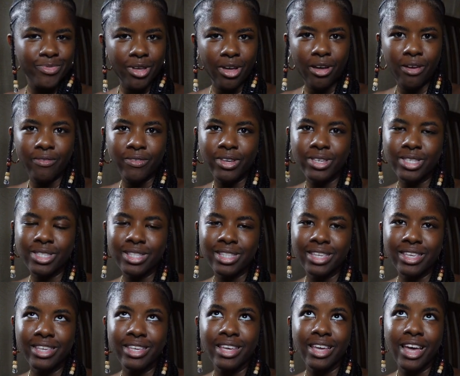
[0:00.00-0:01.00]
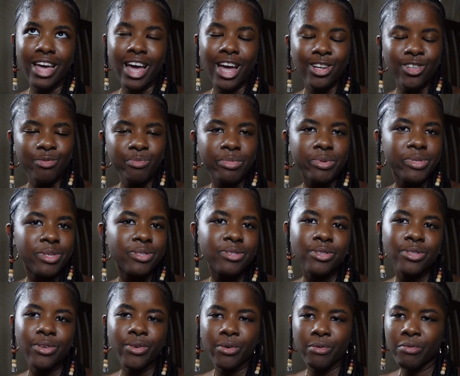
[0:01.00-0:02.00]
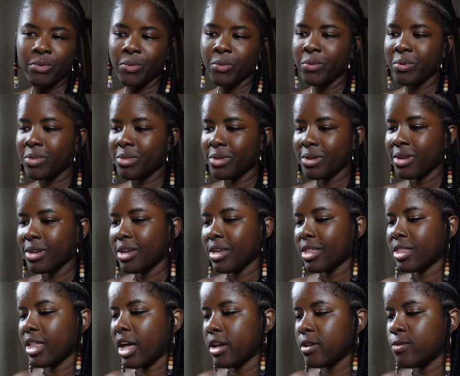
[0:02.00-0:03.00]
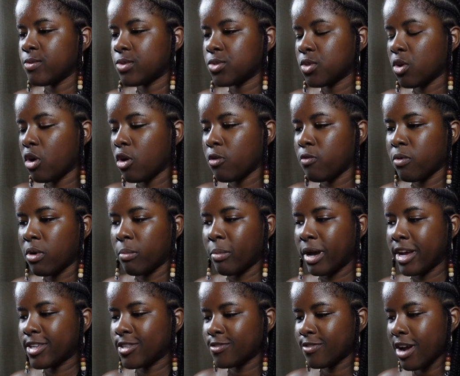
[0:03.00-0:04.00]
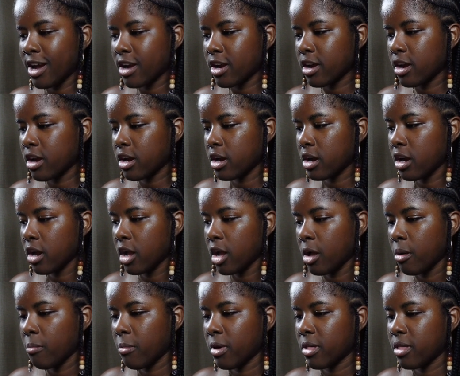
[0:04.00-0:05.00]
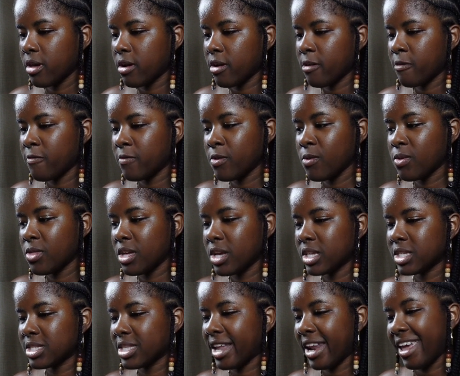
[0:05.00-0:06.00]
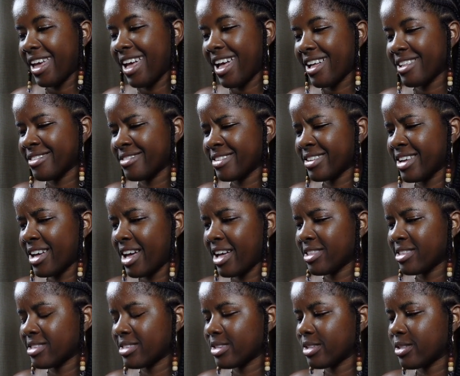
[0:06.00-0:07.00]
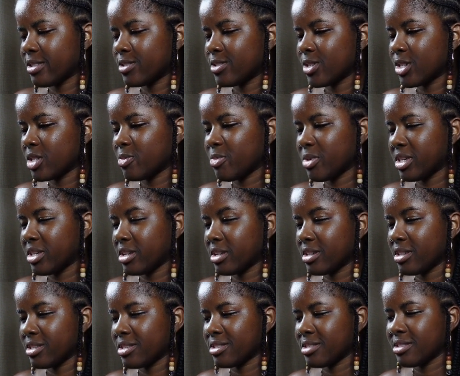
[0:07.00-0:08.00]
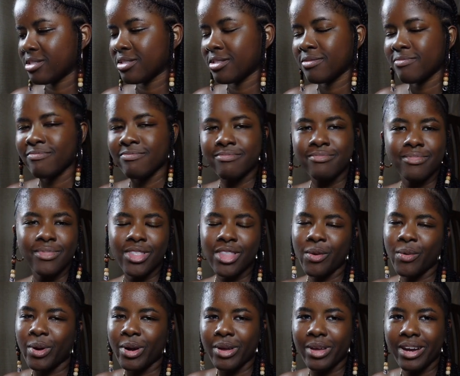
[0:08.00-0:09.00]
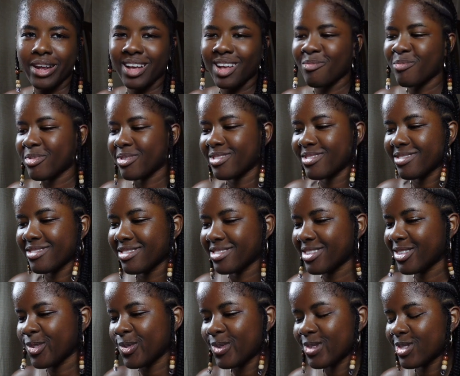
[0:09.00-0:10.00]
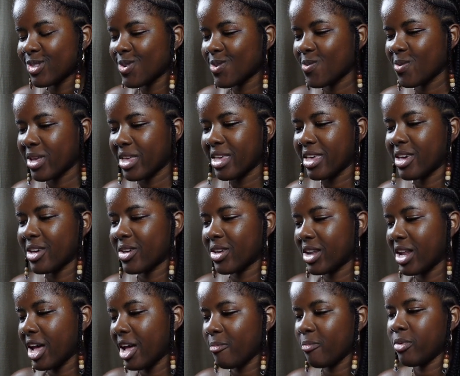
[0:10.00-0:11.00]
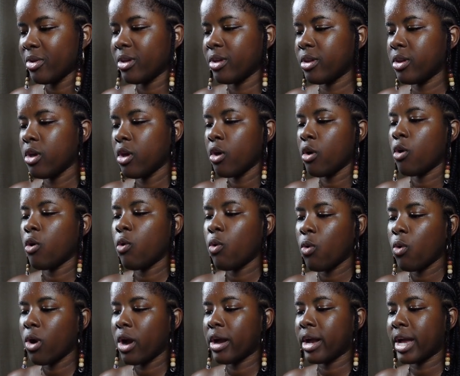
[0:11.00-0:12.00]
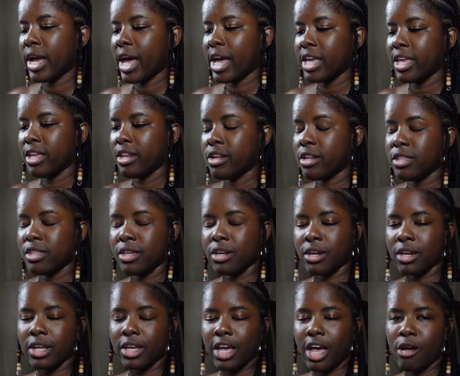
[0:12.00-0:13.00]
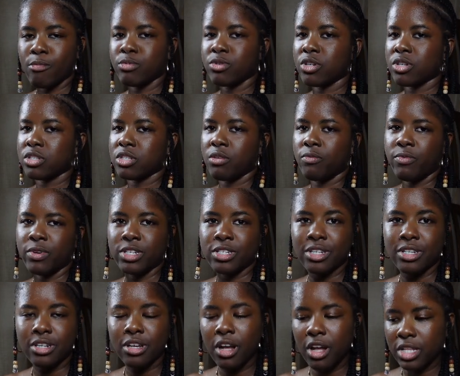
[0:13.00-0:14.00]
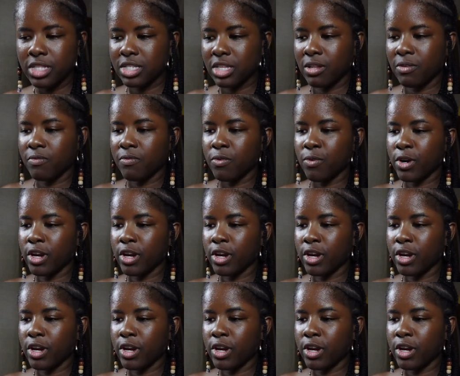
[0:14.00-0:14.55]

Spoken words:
obviously attributed to the growth that you saw from my tracker. But there are a few things that I had to cancel just because they weren't going to happen. There was no way it could happen, or I either didn't capture sufficient content for